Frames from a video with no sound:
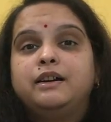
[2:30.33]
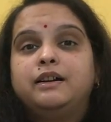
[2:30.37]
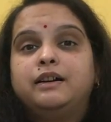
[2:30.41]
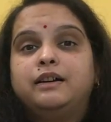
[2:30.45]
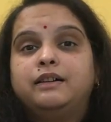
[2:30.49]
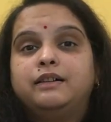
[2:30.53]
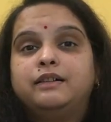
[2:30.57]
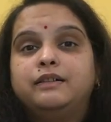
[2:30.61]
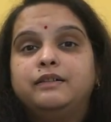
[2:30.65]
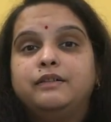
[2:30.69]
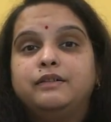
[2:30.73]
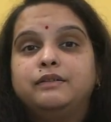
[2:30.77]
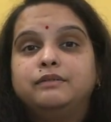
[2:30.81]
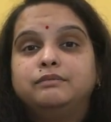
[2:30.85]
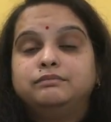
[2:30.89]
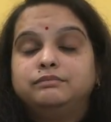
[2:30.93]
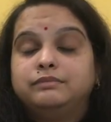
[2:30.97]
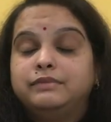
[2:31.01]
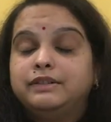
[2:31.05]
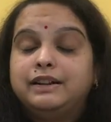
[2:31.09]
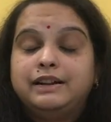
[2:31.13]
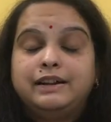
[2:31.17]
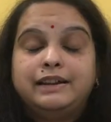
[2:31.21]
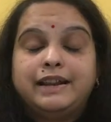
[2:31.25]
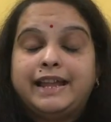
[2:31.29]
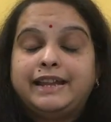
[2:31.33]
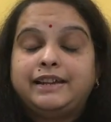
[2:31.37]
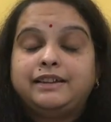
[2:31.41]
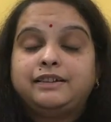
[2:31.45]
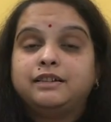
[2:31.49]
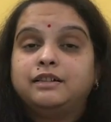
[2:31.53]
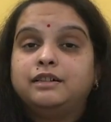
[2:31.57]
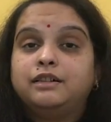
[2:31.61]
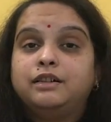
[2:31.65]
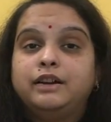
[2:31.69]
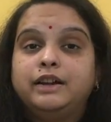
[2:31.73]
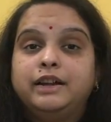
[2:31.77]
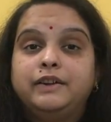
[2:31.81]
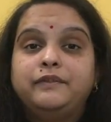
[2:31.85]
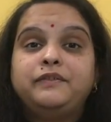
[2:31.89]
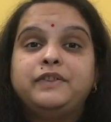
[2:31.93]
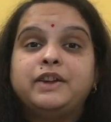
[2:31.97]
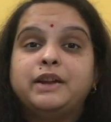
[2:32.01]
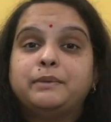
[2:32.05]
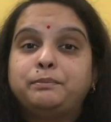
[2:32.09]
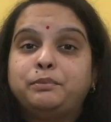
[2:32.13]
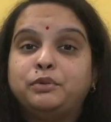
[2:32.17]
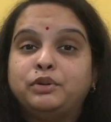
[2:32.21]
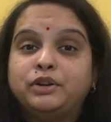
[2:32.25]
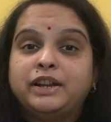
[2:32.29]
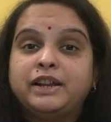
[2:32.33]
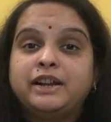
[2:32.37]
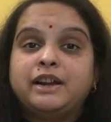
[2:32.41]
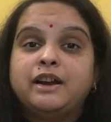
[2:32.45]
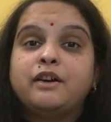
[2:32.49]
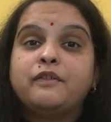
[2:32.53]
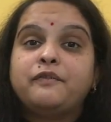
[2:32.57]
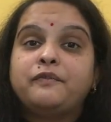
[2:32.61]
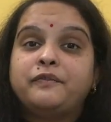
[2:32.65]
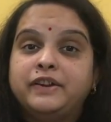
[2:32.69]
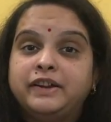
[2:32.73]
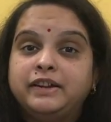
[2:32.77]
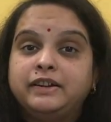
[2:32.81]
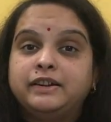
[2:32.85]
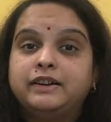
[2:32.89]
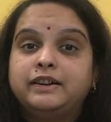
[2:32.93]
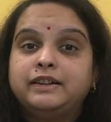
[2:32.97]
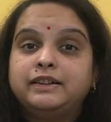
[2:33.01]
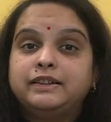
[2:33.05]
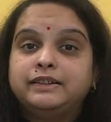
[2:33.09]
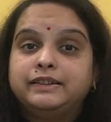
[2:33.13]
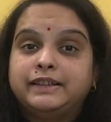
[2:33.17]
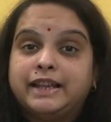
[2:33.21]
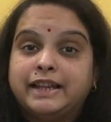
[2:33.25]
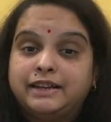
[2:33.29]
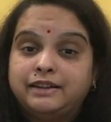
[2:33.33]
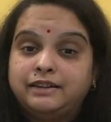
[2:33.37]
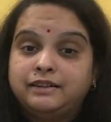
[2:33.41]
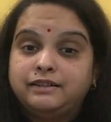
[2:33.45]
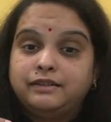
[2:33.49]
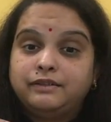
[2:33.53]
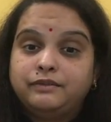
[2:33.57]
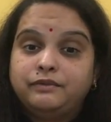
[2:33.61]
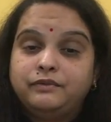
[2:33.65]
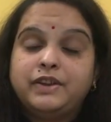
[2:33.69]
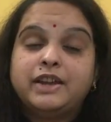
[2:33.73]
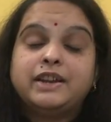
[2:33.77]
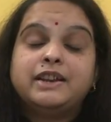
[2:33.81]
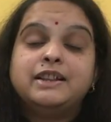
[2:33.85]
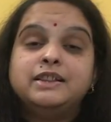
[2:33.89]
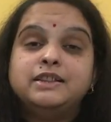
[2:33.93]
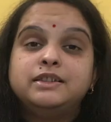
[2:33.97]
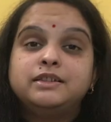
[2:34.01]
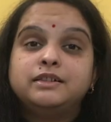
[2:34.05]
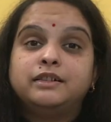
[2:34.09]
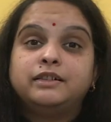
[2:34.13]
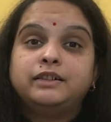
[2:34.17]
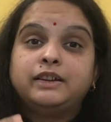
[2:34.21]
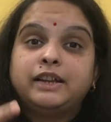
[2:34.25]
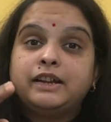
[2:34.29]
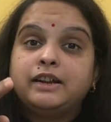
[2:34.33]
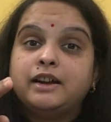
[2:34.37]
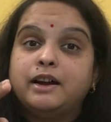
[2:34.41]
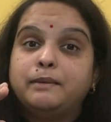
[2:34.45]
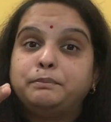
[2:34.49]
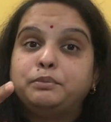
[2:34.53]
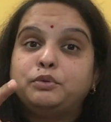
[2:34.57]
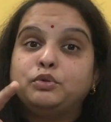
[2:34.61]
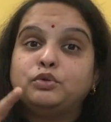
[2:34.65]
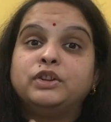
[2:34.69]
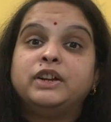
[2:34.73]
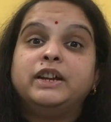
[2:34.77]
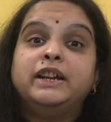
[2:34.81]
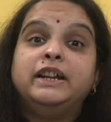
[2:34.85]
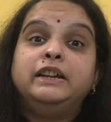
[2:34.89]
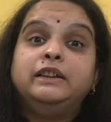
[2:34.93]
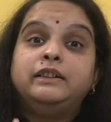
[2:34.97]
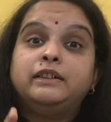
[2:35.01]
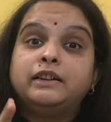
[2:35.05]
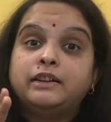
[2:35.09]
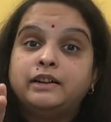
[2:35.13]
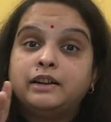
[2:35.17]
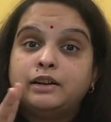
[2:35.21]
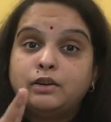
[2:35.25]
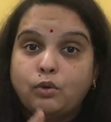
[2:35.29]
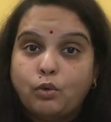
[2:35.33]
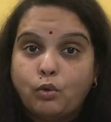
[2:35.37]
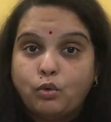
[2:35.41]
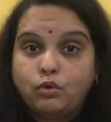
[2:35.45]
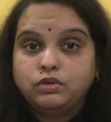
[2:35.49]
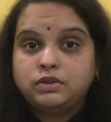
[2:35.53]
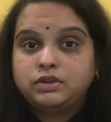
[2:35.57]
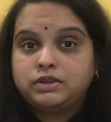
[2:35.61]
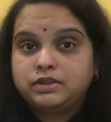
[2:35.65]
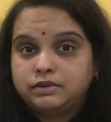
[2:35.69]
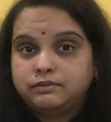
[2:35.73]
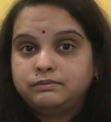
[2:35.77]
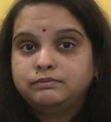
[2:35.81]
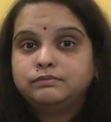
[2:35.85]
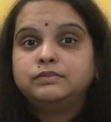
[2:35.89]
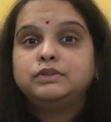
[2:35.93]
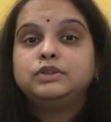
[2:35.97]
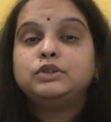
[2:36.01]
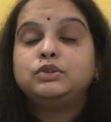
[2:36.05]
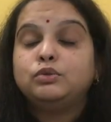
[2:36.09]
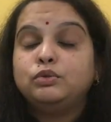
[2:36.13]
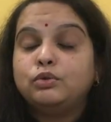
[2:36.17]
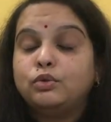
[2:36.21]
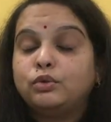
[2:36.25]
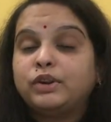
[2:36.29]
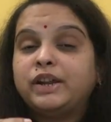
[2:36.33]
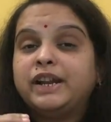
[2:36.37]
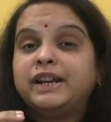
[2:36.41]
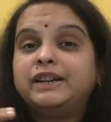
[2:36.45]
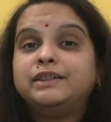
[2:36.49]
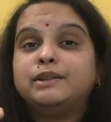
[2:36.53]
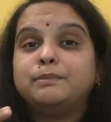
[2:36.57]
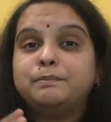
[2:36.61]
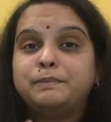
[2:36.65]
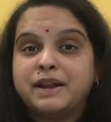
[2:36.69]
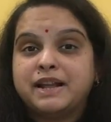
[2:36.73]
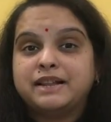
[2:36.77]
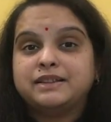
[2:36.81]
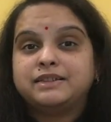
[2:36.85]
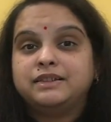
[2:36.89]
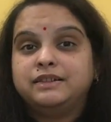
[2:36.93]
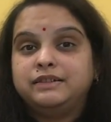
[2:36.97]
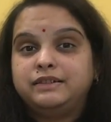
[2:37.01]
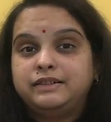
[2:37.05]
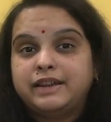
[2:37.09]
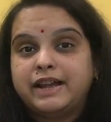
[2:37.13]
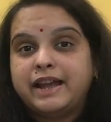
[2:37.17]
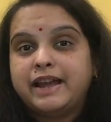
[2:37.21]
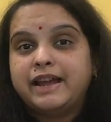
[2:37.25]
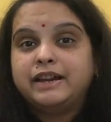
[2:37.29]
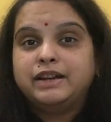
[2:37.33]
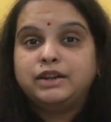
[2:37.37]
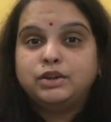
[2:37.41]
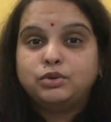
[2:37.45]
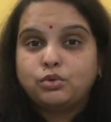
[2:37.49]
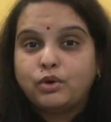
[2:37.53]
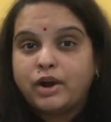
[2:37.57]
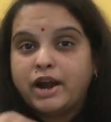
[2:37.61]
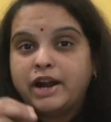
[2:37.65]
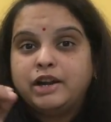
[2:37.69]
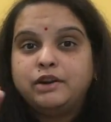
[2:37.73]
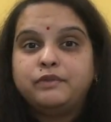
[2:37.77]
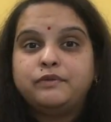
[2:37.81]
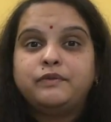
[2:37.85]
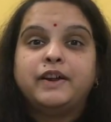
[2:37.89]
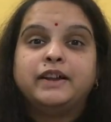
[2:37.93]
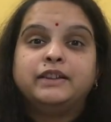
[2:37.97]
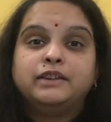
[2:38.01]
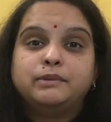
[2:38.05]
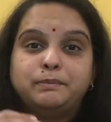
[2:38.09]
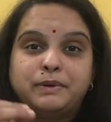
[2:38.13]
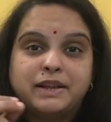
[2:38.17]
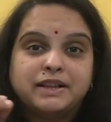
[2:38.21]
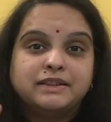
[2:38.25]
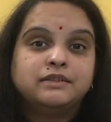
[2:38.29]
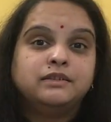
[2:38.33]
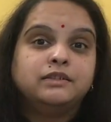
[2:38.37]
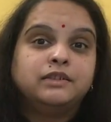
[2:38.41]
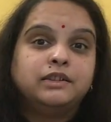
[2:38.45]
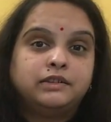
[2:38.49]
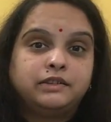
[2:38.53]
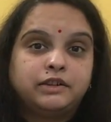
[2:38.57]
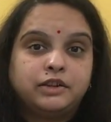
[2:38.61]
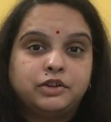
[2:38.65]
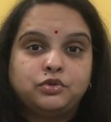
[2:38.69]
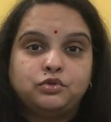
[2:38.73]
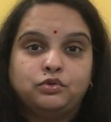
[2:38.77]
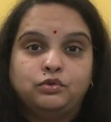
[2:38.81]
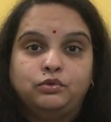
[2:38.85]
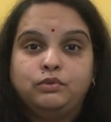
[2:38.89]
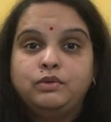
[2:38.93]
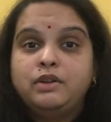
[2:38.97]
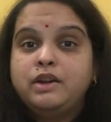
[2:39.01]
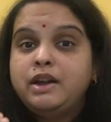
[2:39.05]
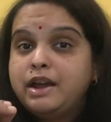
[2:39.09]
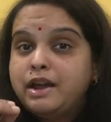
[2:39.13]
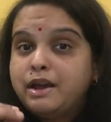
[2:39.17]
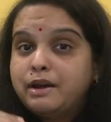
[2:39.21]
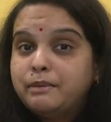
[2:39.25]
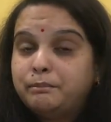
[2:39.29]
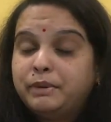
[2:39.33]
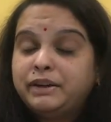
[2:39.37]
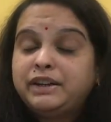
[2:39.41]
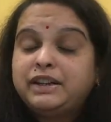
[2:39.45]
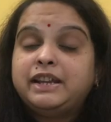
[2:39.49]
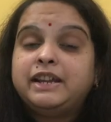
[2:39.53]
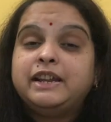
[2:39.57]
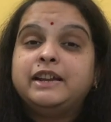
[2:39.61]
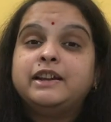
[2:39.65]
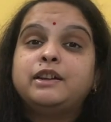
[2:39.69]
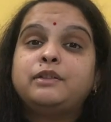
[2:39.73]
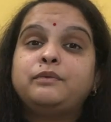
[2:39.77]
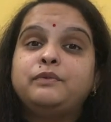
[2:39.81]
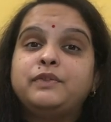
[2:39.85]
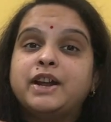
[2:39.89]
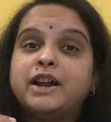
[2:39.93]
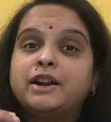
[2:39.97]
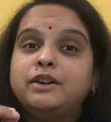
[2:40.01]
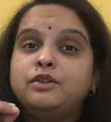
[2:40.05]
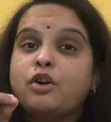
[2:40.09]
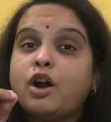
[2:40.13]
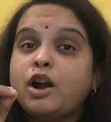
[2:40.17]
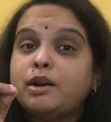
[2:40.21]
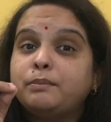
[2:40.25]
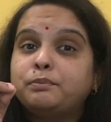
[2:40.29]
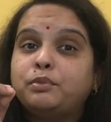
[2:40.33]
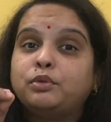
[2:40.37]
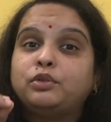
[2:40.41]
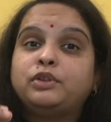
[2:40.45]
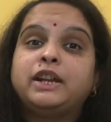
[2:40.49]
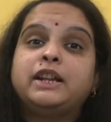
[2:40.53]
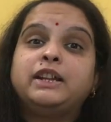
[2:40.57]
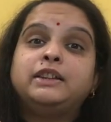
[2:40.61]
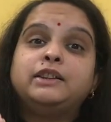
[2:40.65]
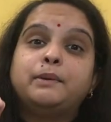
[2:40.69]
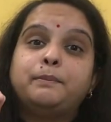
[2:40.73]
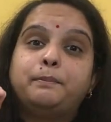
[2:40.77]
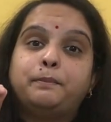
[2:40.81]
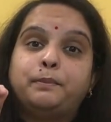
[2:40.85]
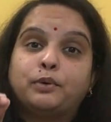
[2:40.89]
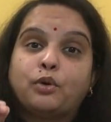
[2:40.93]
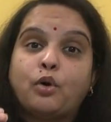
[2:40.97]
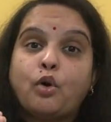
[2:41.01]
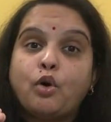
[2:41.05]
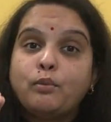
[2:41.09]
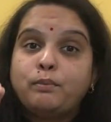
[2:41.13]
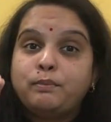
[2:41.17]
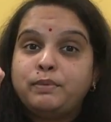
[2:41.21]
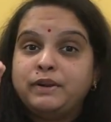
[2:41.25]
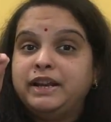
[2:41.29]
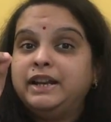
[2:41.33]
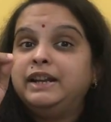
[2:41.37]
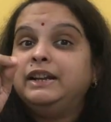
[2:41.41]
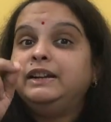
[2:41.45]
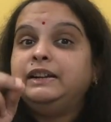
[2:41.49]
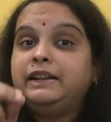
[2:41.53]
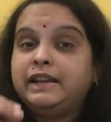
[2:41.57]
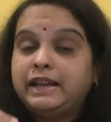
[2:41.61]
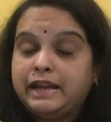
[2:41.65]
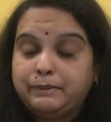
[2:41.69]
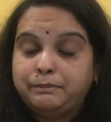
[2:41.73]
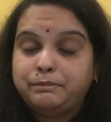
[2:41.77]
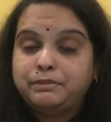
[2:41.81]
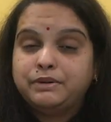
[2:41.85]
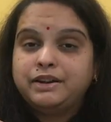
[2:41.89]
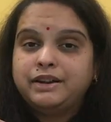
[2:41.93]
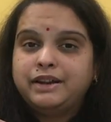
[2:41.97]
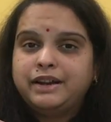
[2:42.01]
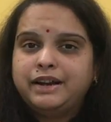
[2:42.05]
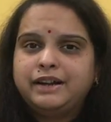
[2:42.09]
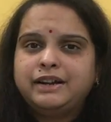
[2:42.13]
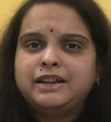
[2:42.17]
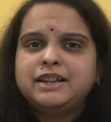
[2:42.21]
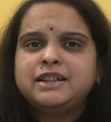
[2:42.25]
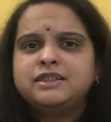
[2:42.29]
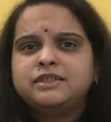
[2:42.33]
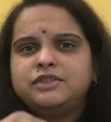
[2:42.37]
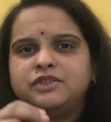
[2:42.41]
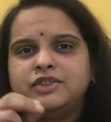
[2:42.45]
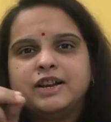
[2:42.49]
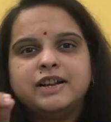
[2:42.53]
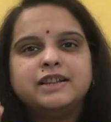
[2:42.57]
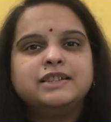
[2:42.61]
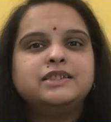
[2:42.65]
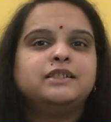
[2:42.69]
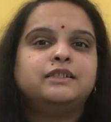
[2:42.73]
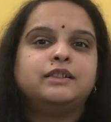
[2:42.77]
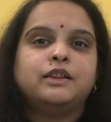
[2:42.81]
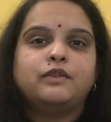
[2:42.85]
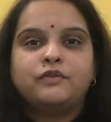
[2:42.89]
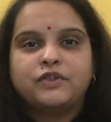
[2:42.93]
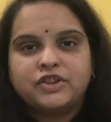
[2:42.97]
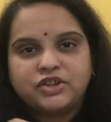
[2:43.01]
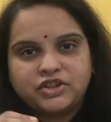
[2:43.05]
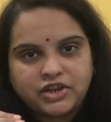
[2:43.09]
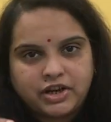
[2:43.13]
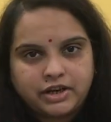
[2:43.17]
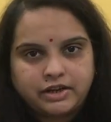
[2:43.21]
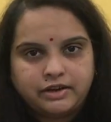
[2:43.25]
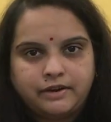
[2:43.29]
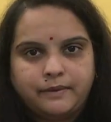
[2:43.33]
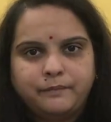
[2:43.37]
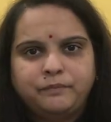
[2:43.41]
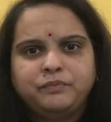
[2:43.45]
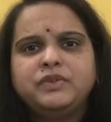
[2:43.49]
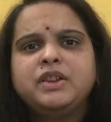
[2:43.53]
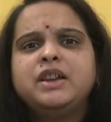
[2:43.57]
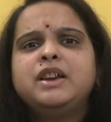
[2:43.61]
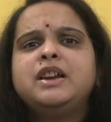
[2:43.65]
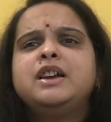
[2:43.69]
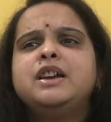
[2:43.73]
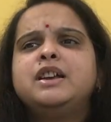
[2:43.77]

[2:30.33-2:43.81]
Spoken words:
If we are putting our finger, then we are inserting up to the internal os to locate the placenta and to identify the placental tissue. But here we are not putting the probe in deep, it is just in the vagina.